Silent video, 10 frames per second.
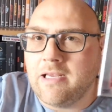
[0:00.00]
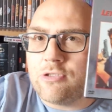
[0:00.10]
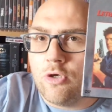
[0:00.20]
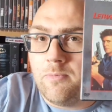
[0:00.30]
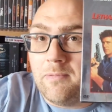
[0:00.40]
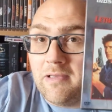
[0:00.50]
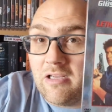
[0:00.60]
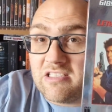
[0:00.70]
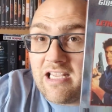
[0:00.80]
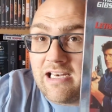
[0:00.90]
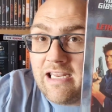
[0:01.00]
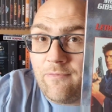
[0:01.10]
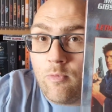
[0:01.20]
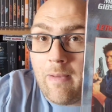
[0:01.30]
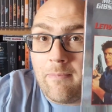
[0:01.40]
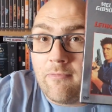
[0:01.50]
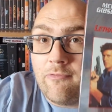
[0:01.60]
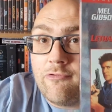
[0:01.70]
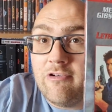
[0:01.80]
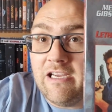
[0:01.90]
picked up, I said, Lethal
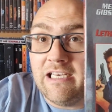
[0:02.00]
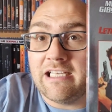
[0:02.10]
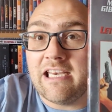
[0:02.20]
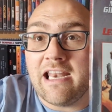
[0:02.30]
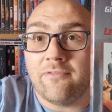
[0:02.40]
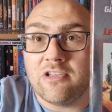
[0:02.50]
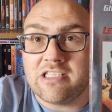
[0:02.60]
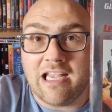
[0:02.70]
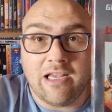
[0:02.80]
Weapon 3. I didn't have the